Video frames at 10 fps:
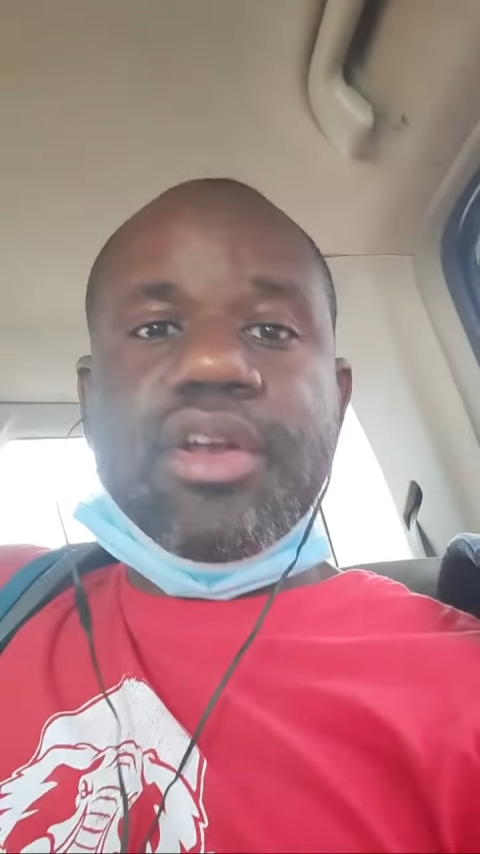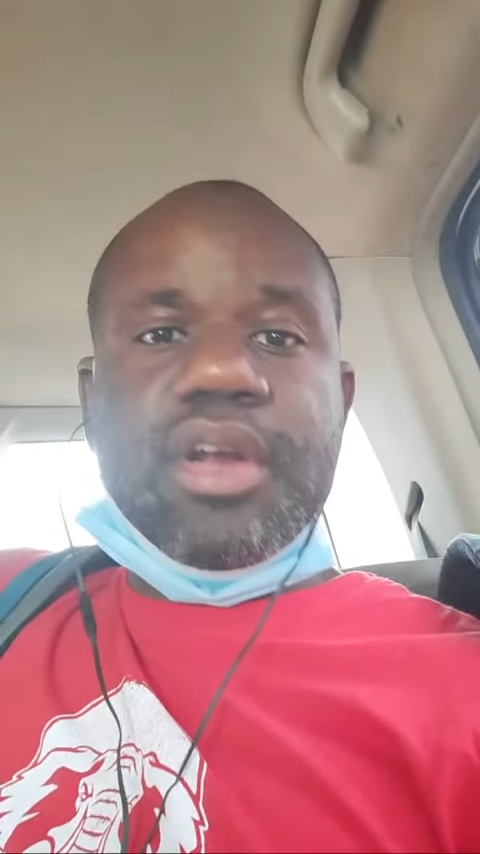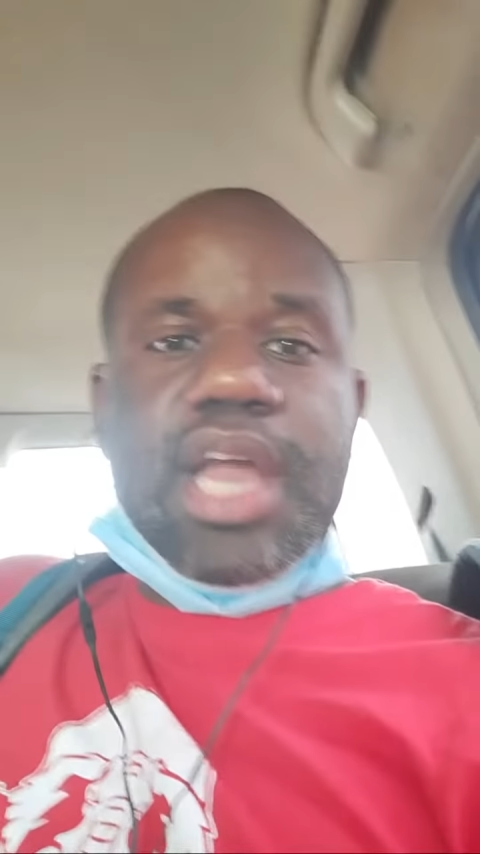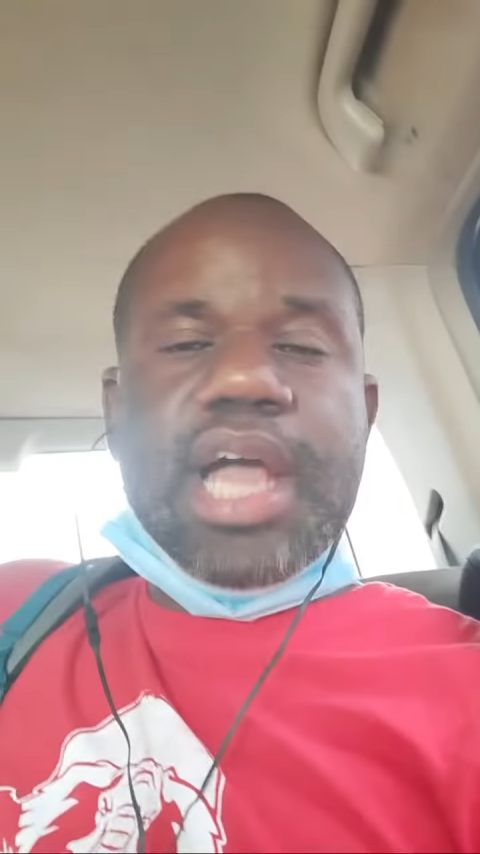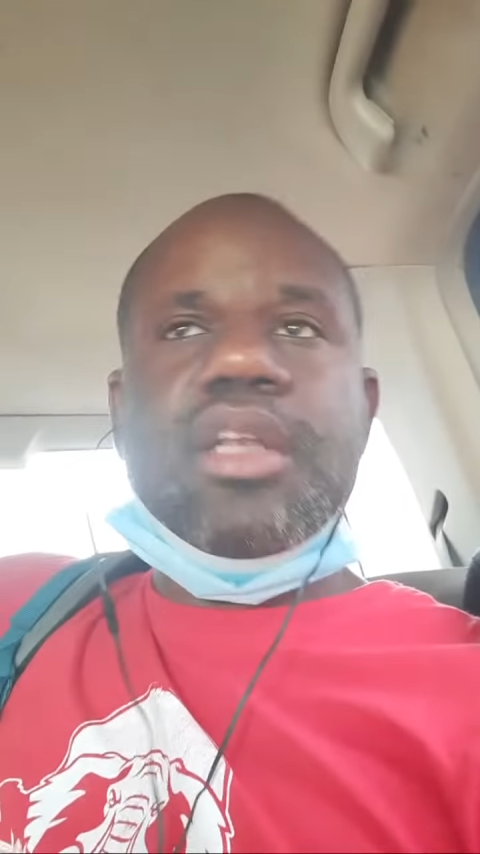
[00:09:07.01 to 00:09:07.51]

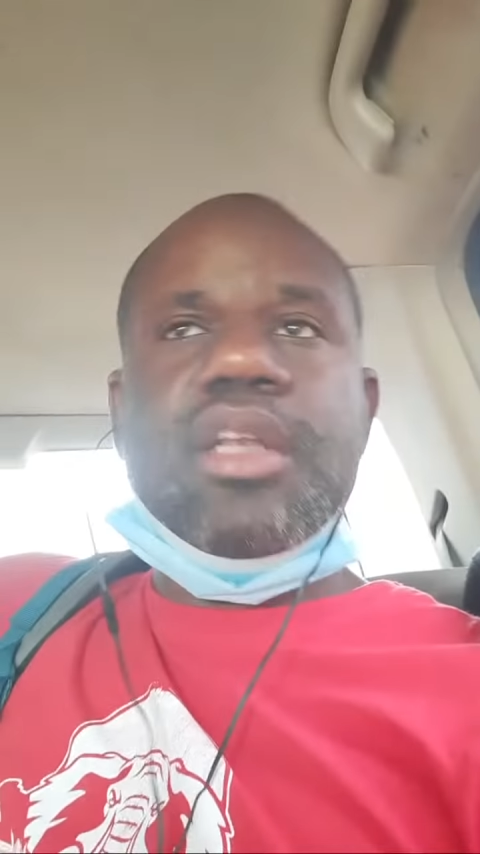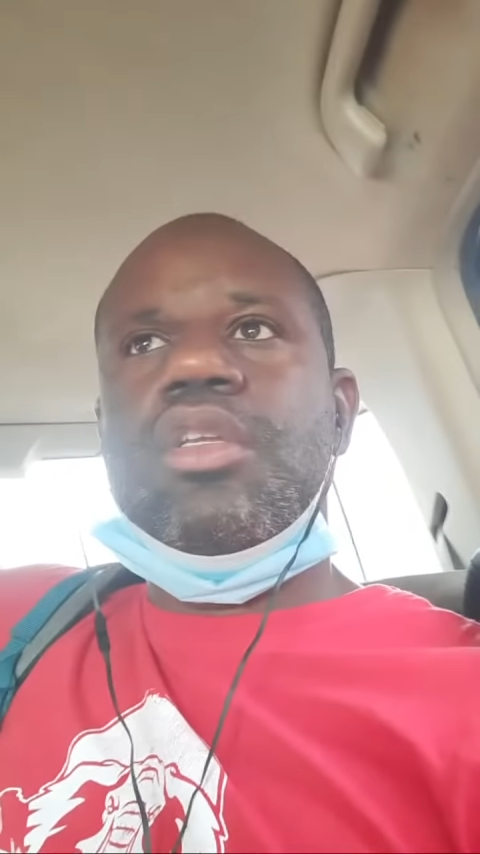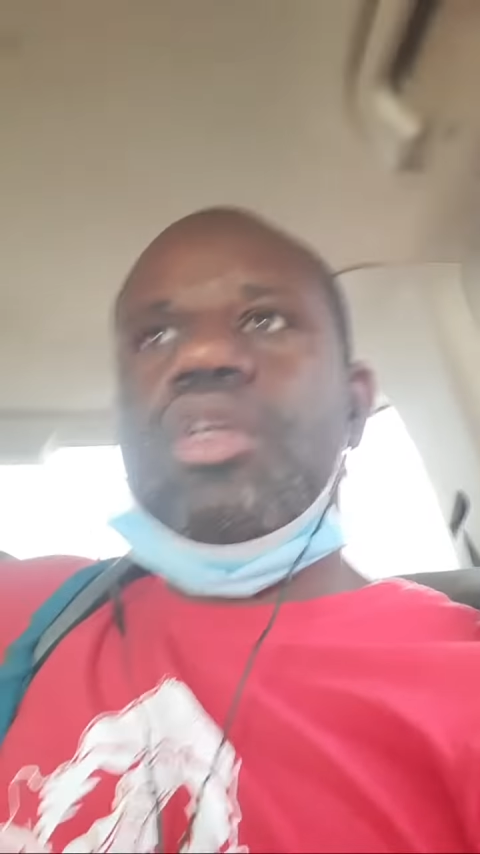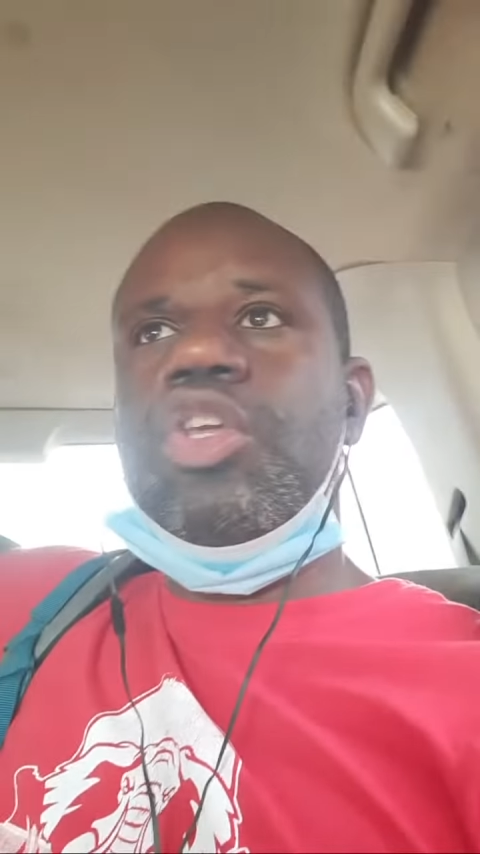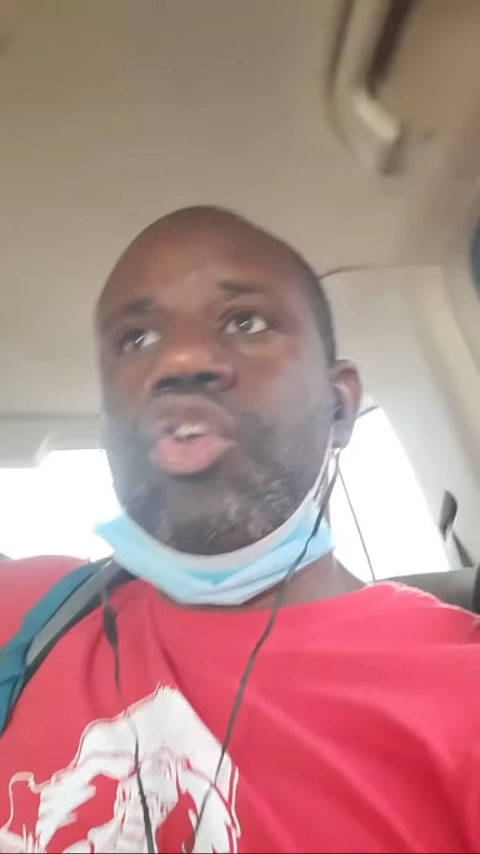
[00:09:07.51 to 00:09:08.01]
not,
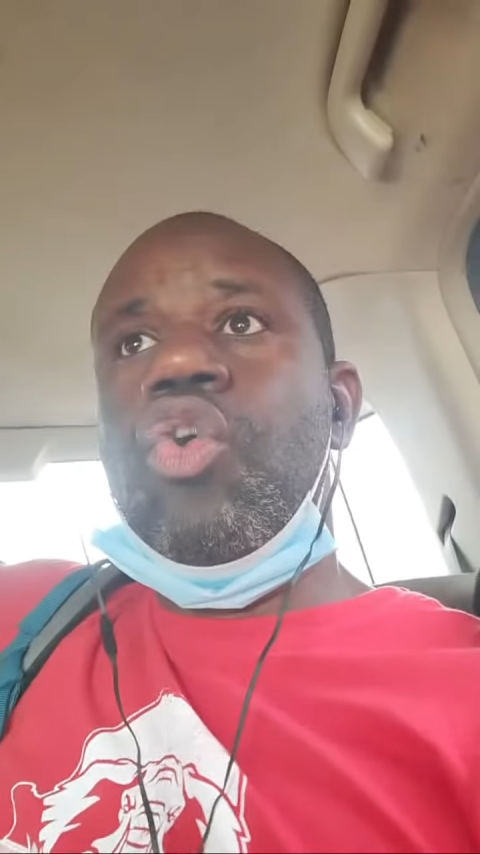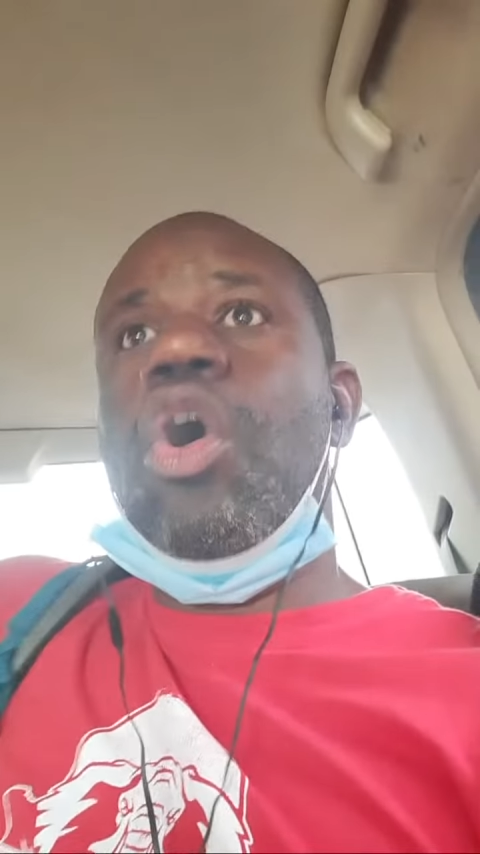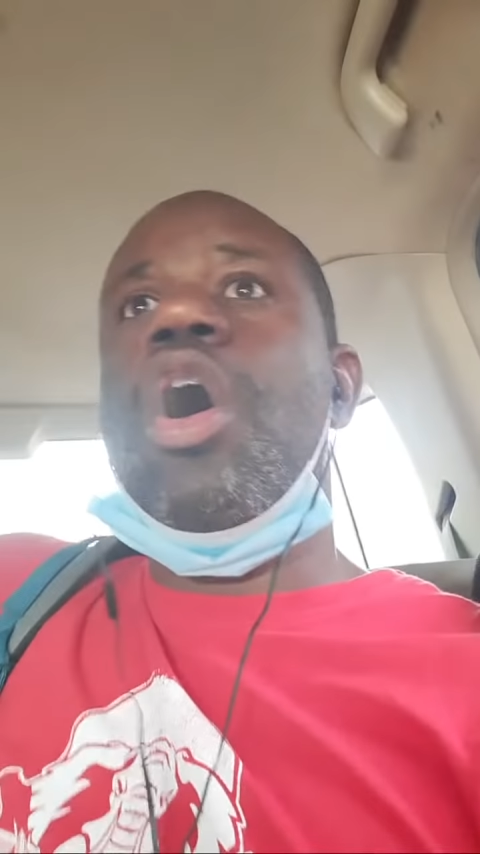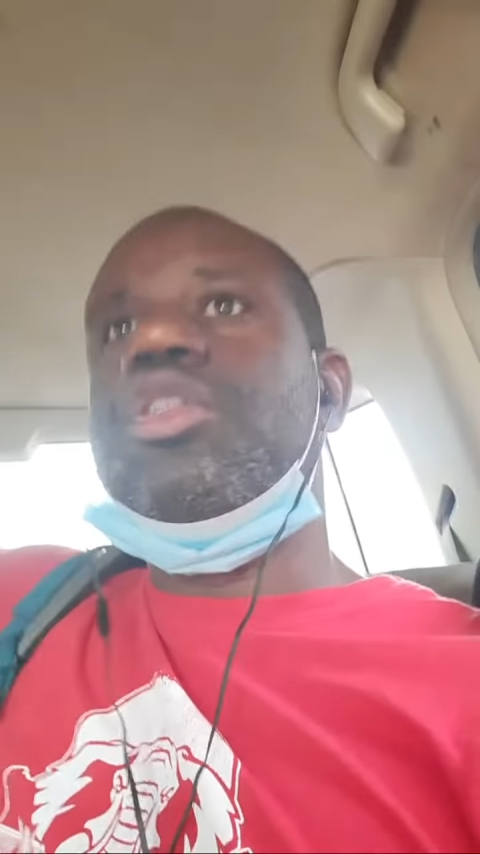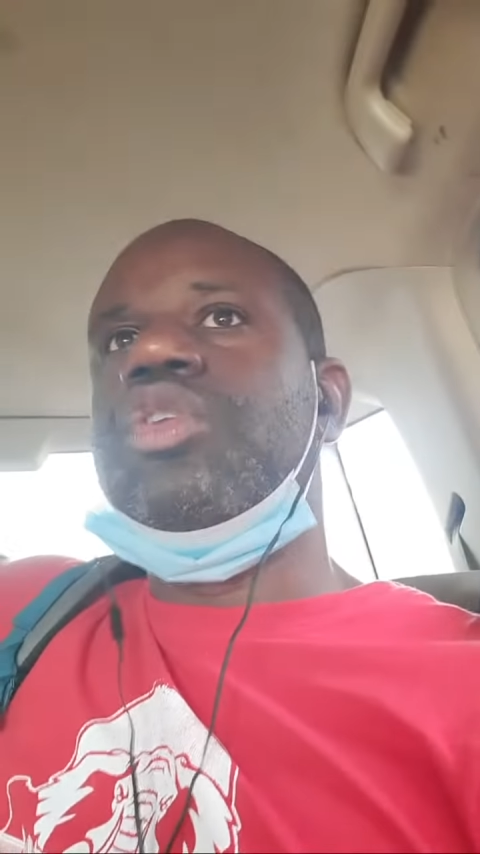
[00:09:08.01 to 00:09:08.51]
you're
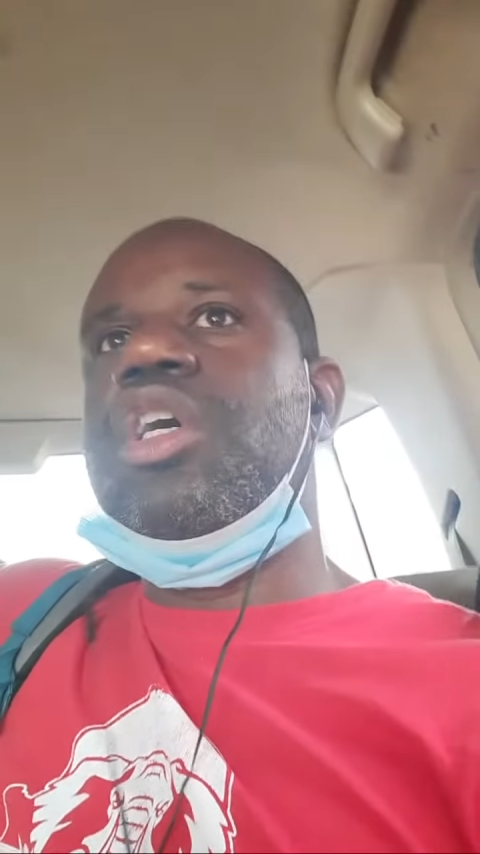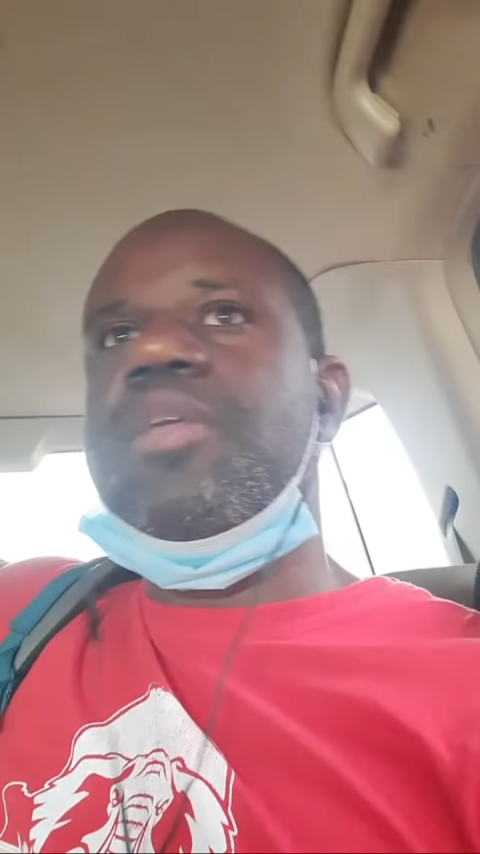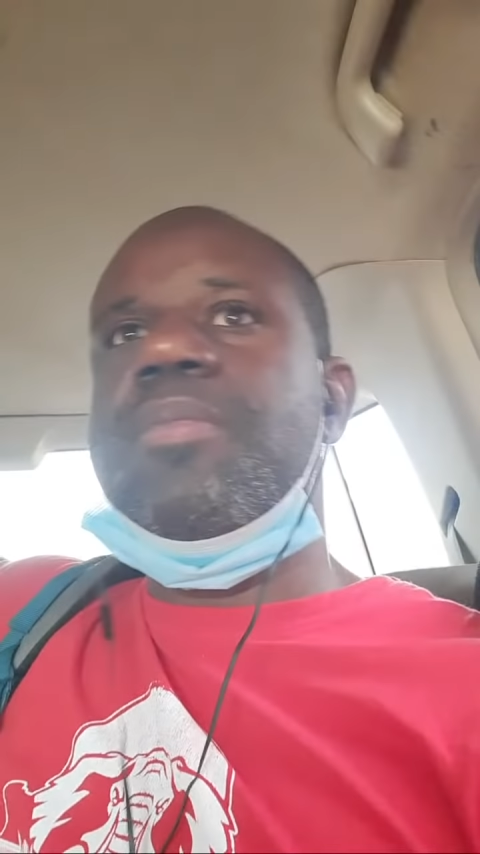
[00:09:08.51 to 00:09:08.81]
also going to be